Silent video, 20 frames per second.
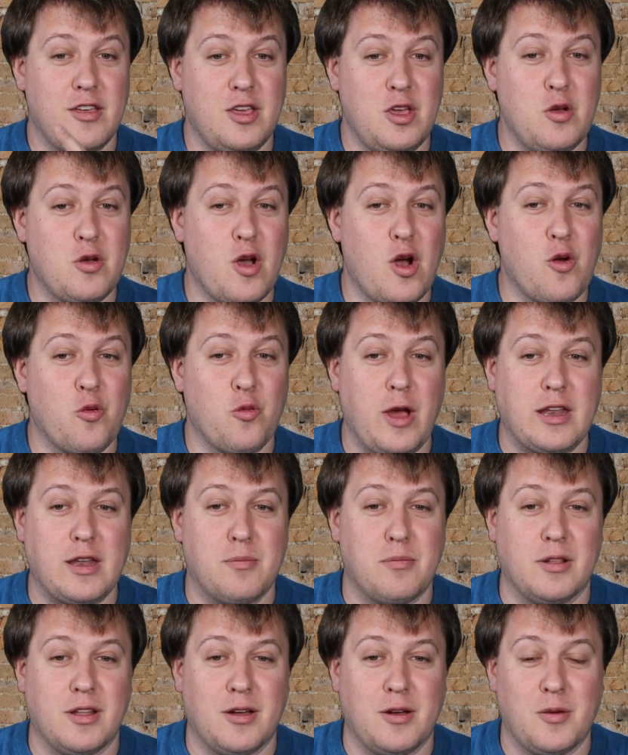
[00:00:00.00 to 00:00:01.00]
"You go red
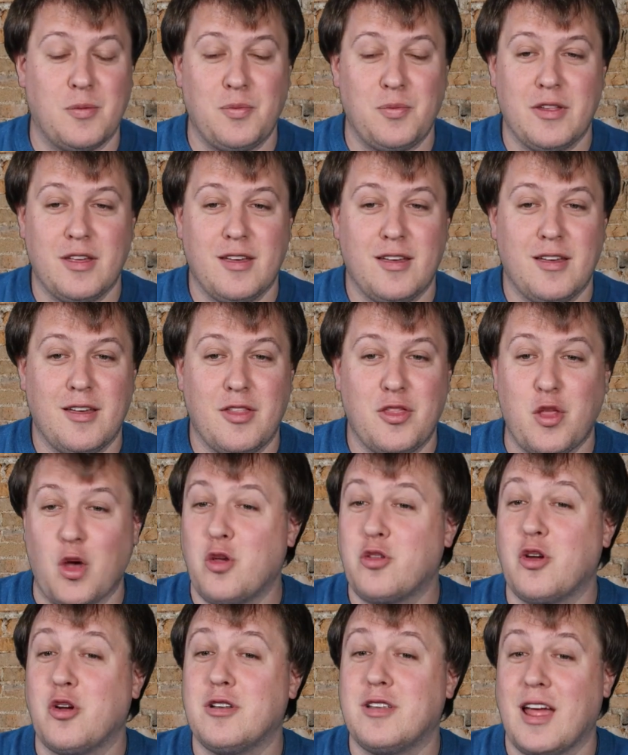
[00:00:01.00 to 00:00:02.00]
and blue."
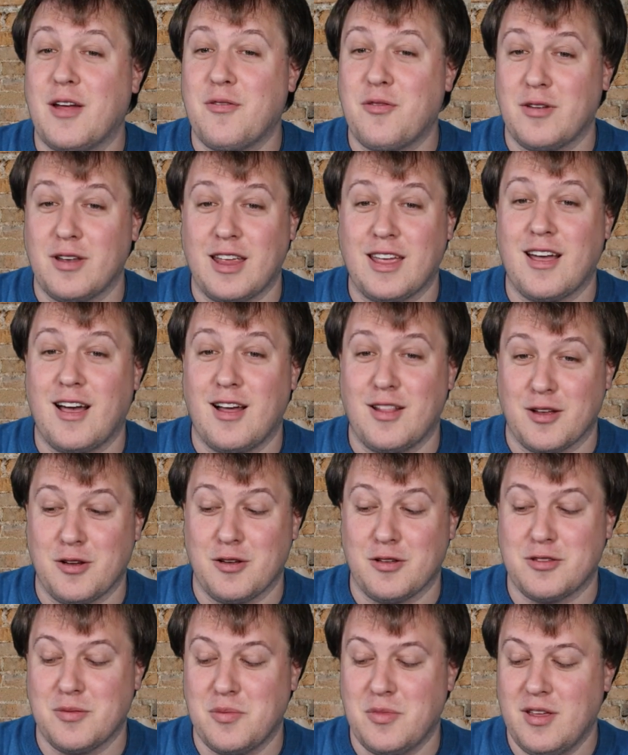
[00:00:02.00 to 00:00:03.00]
Those are definitely
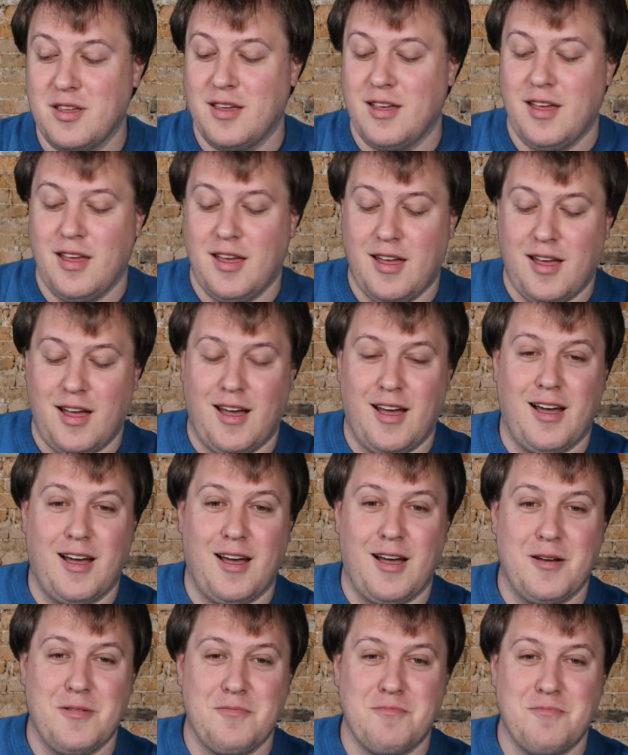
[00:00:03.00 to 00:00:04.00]
colors. Yeah. Uh,